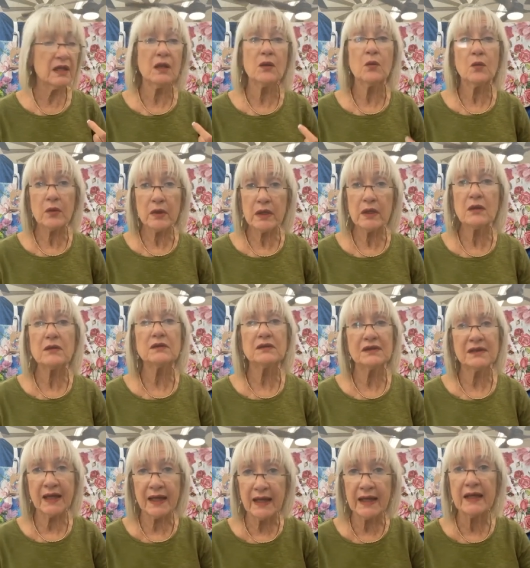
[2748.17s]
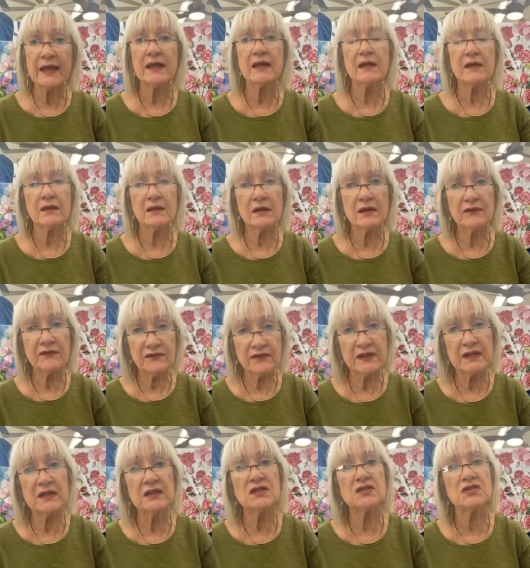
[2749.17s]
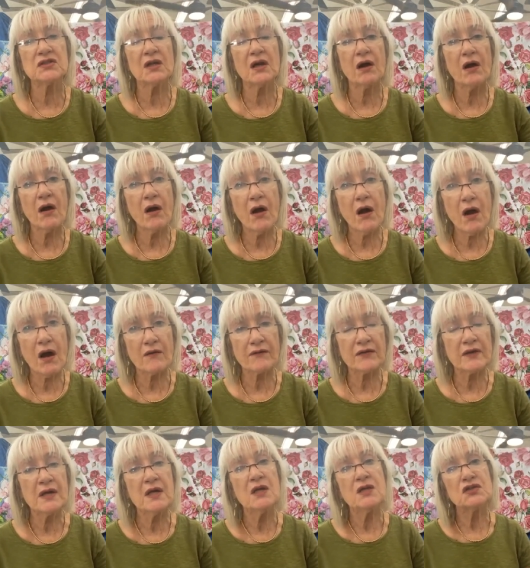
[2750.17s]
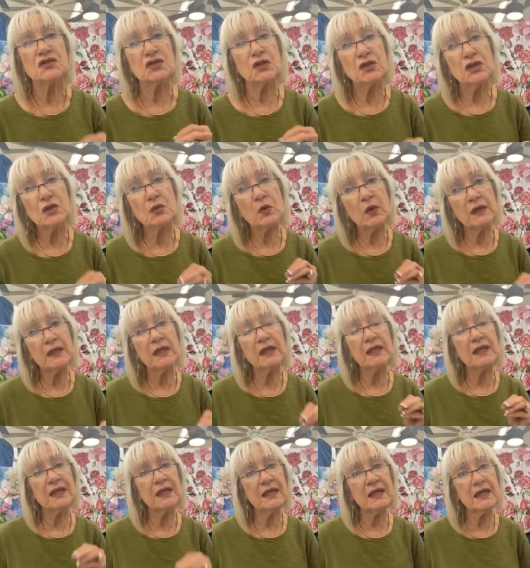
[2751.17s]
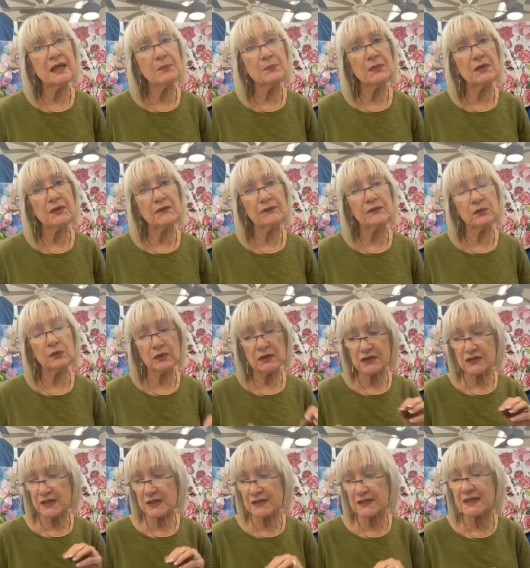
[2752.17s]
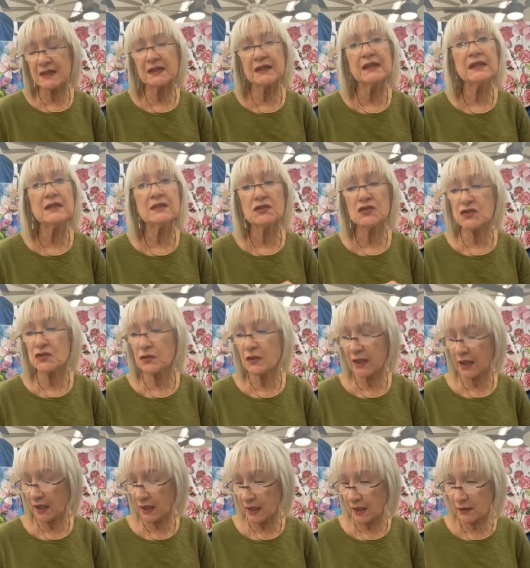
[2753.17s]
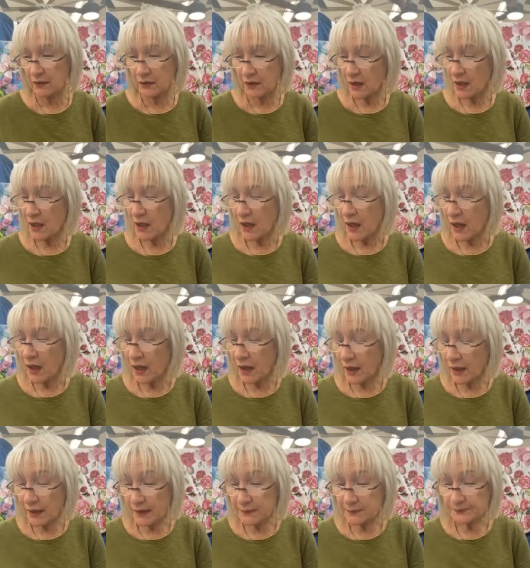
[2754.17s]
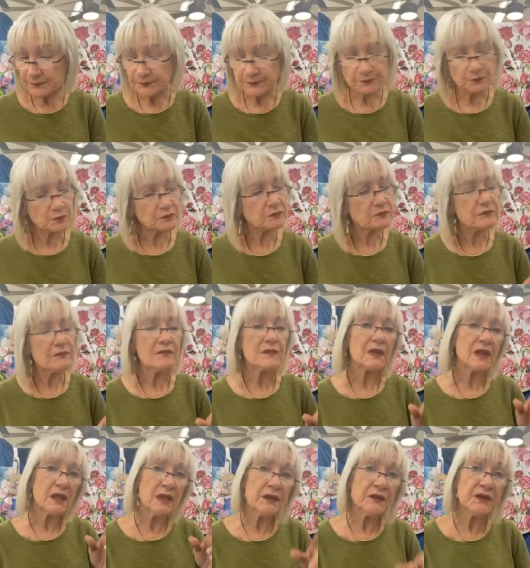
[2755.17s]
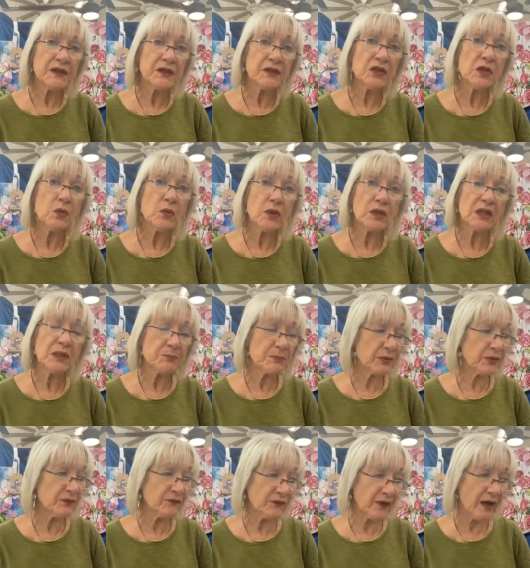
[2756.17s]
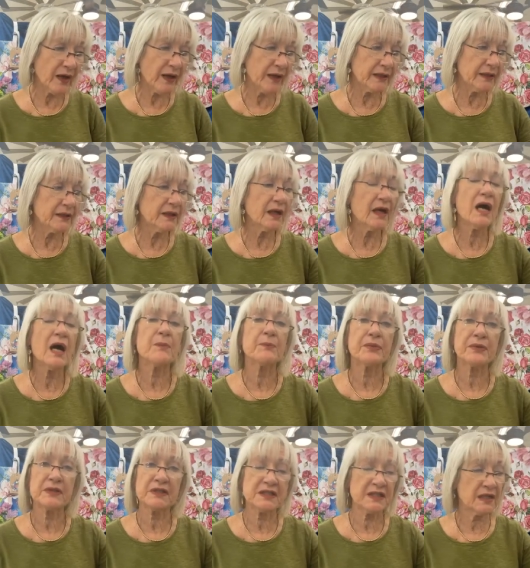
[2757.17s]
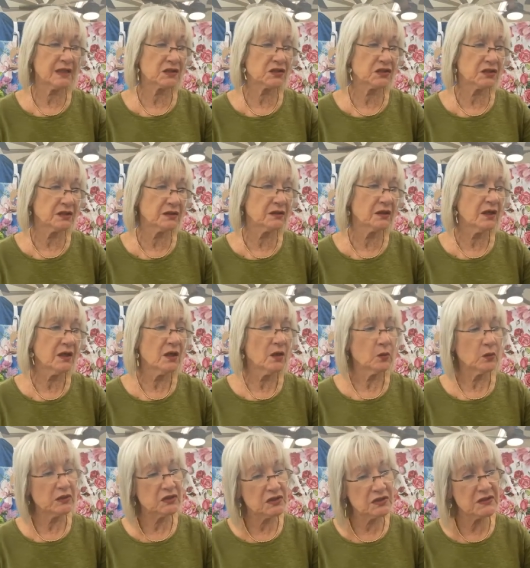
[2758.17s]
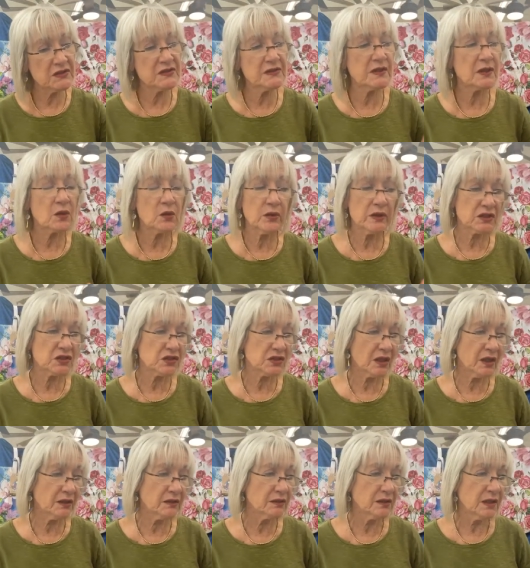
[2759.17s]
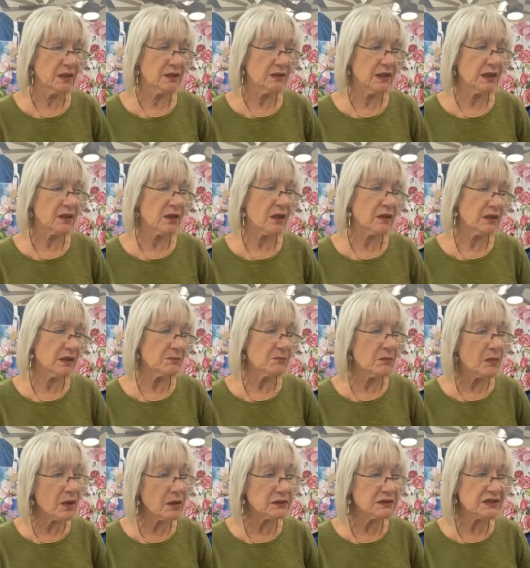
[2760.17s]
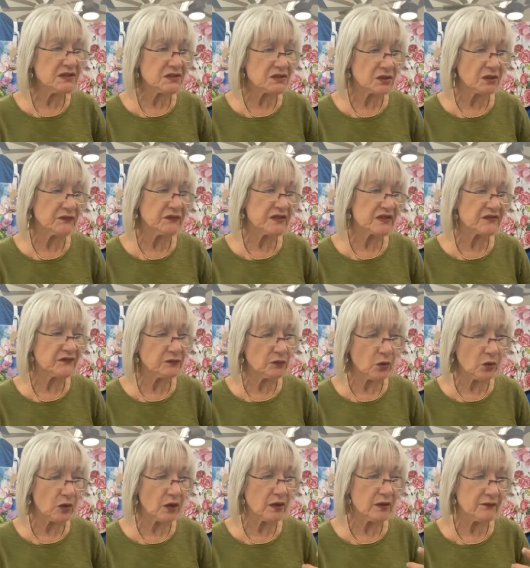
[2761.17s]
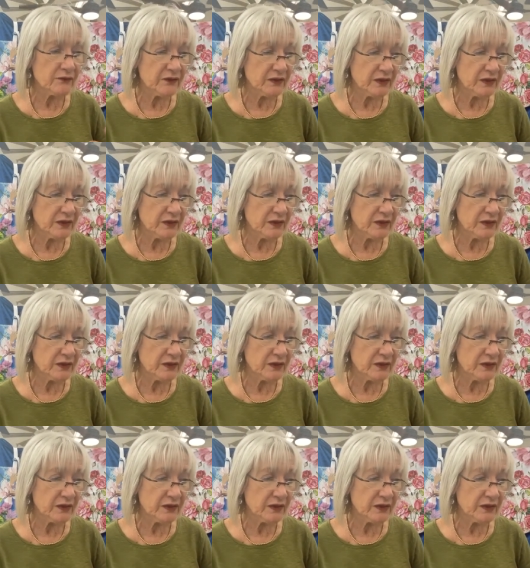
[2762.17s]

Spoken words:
it will take the finish off. So you want to keep your floors as clean as you can. And then you want to provide a protection, which is the quick shine. They call it multi-surface floor